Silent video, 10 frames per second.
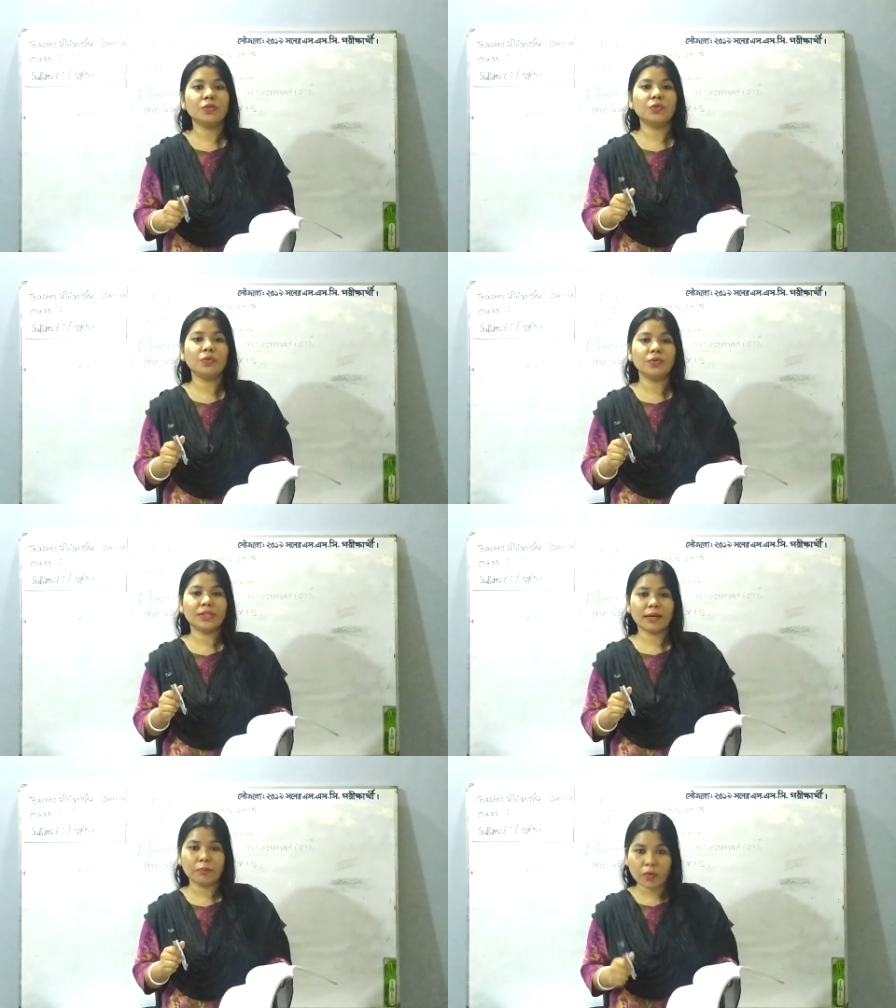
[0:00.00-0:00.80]
Do
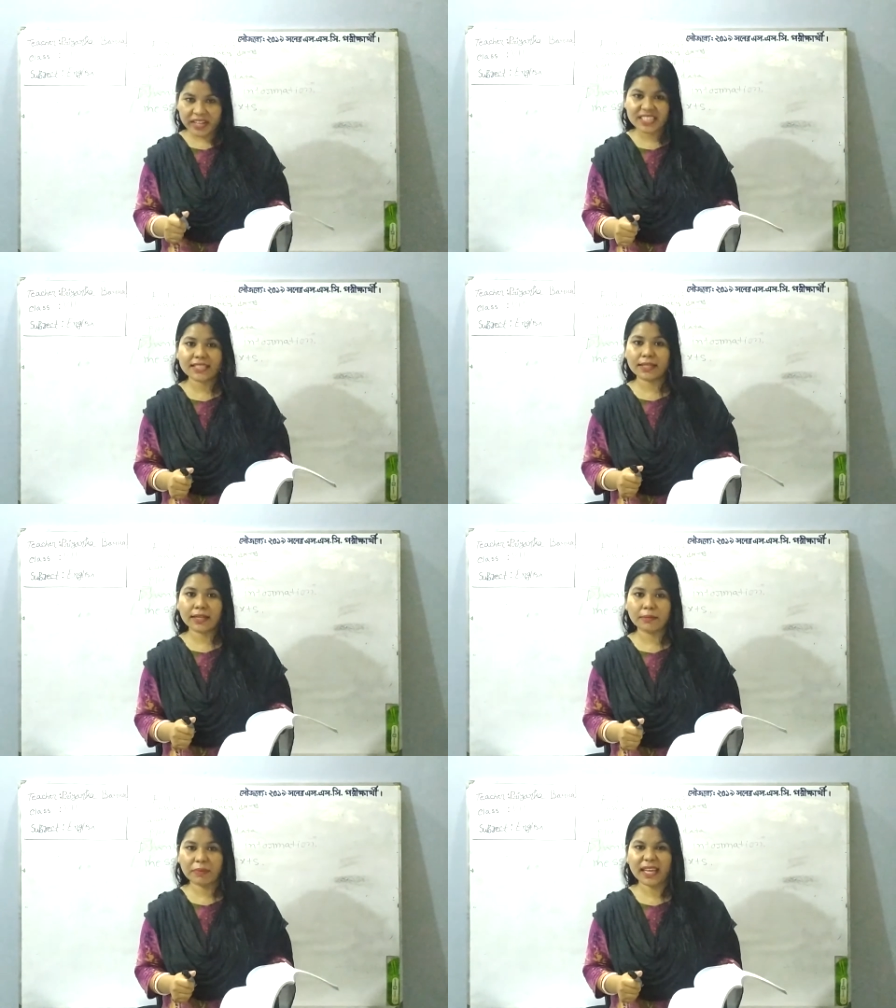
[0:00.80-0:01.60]
the boys
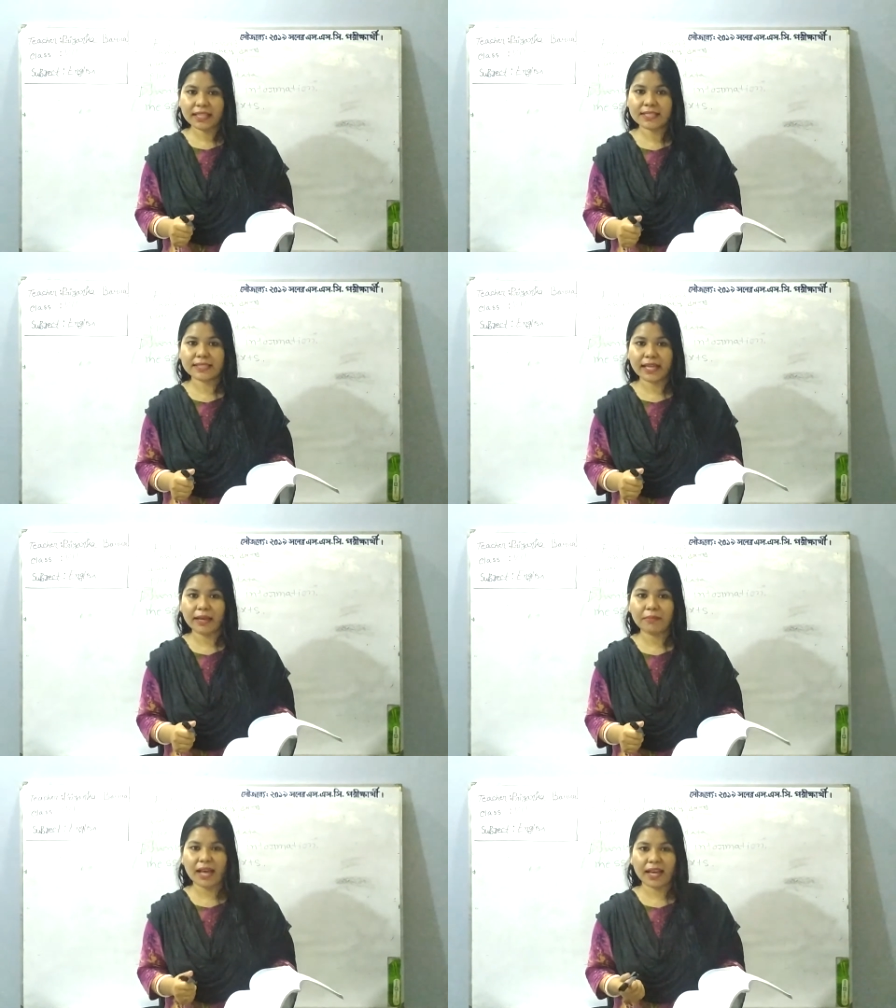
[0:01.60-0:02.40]
play this
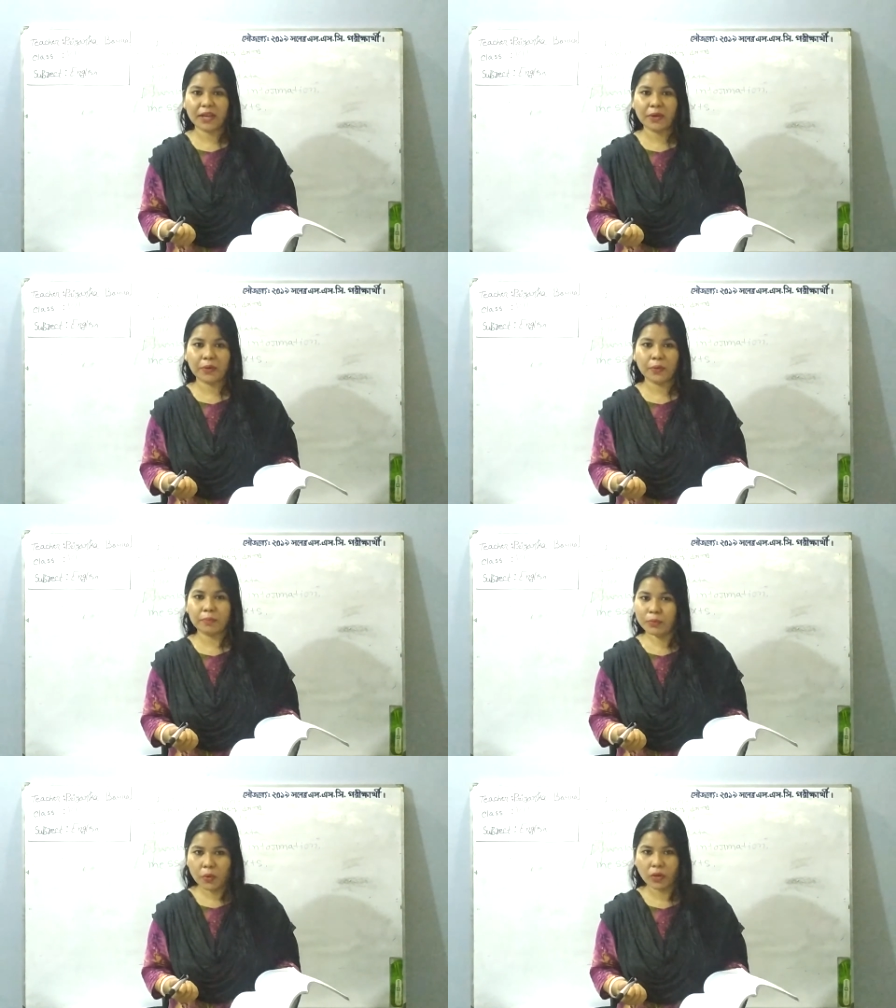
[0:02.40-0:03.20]
game? I
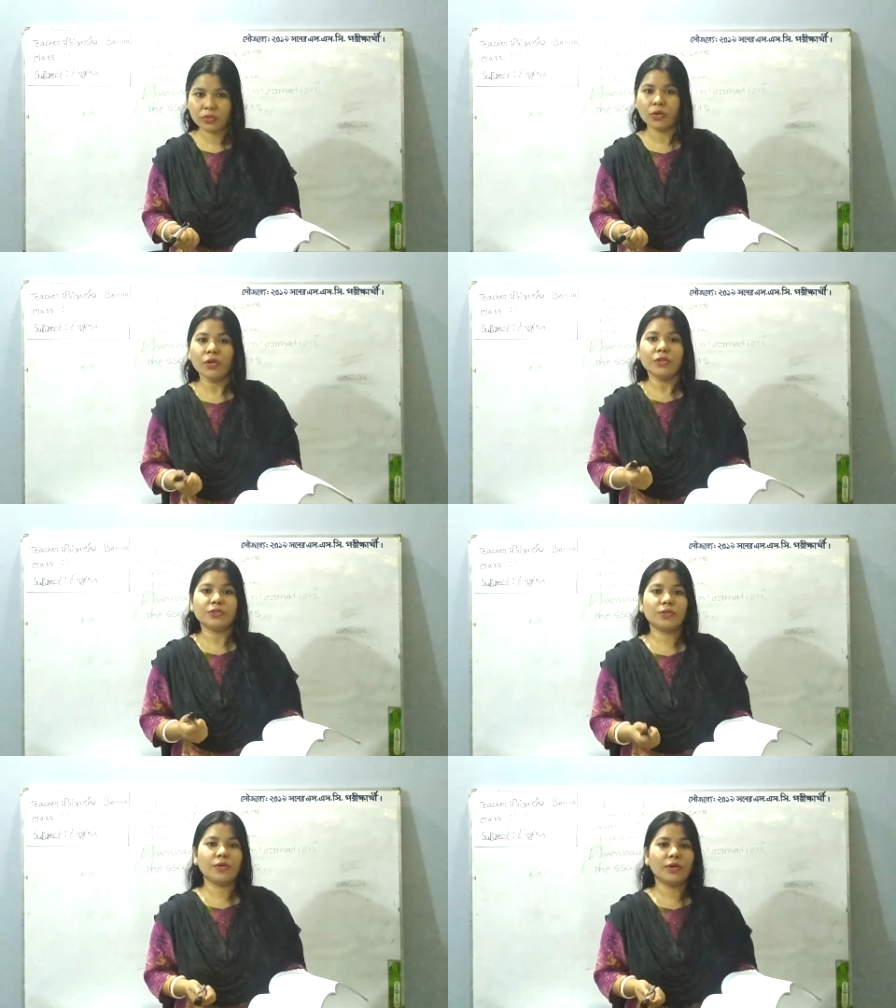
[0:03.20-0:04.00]
hope not.
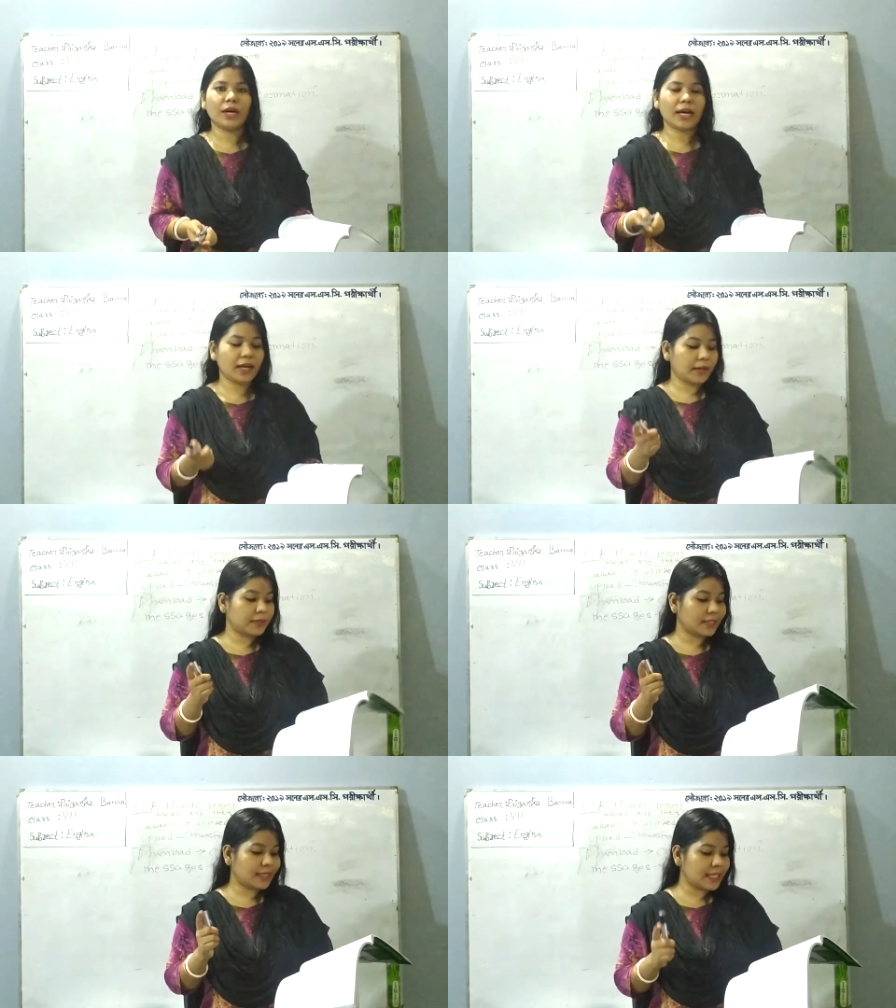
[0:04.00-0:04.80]
So
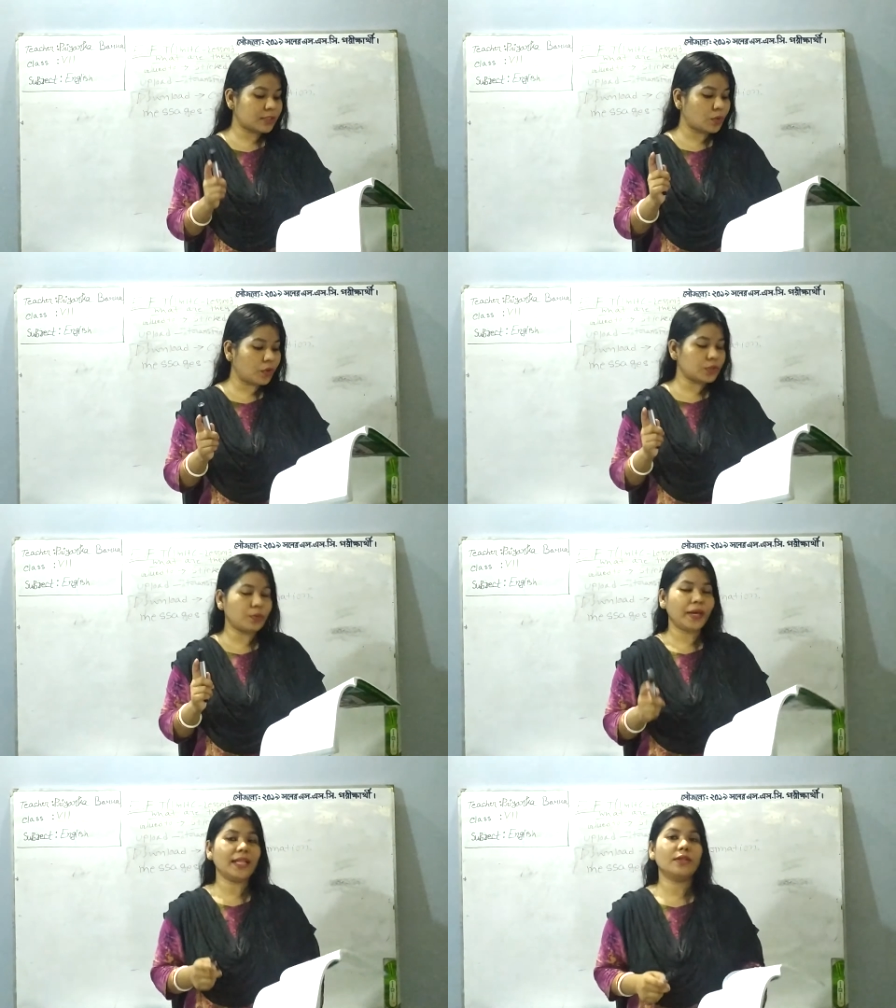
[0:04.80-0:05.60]
this goes
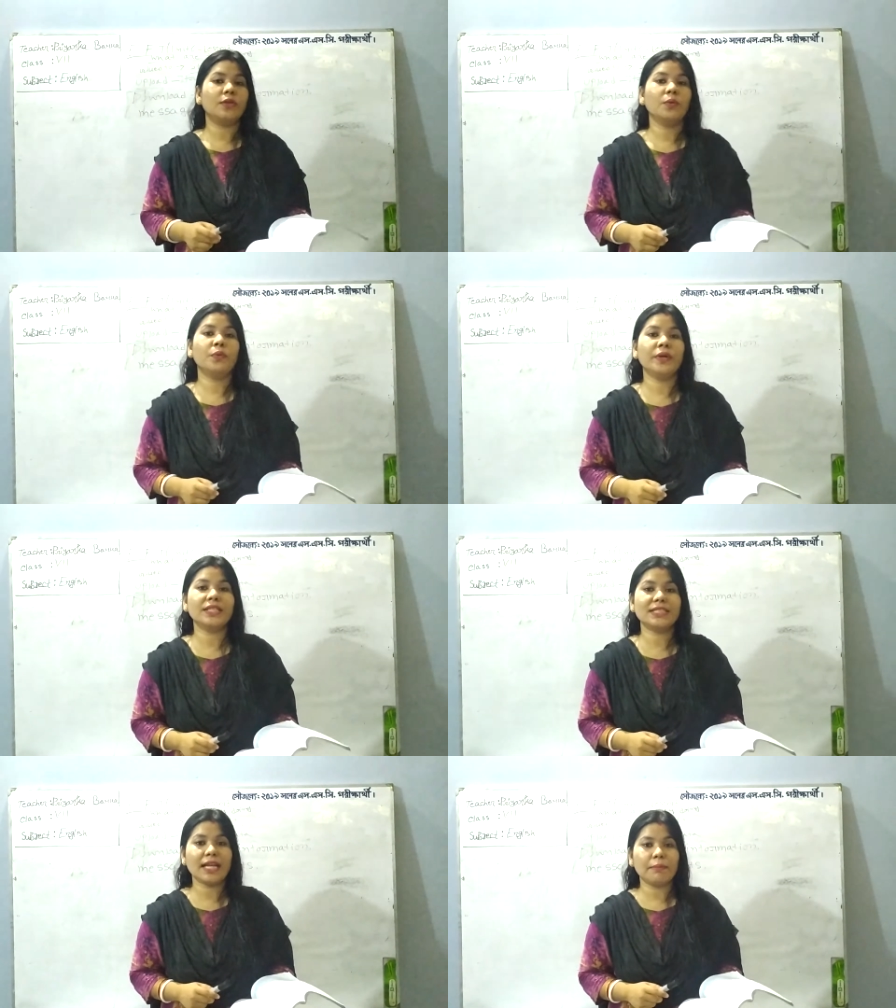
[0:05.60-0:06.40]
with
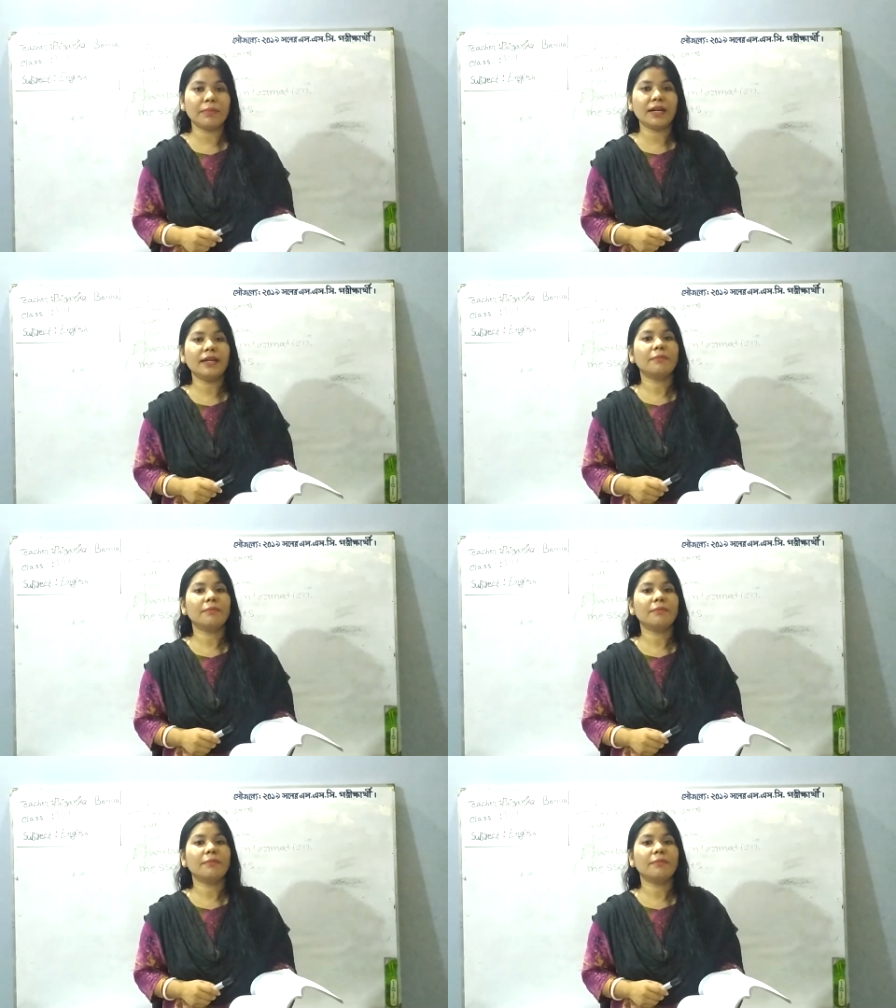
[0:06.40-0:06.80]
which number?